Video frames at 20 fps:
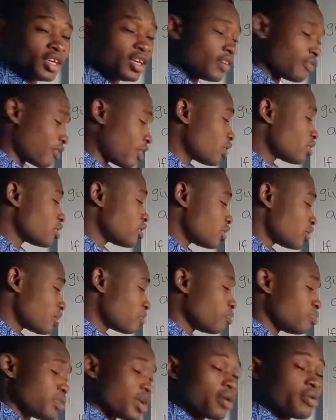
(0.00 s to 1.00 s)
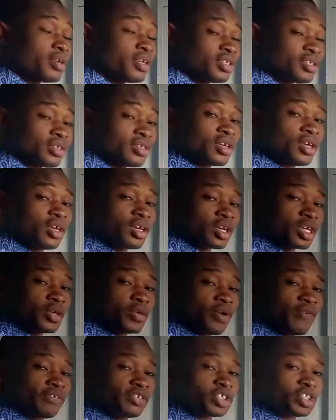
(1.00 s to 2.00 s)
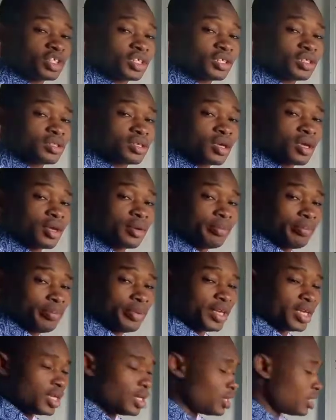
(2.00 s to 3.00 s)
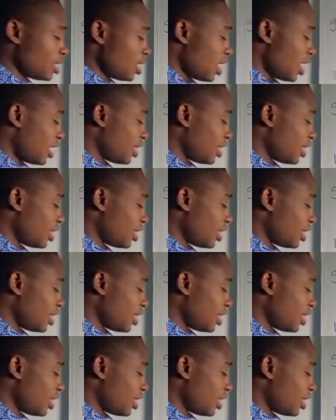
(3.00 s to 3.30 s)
because it's bearing its coefficient b,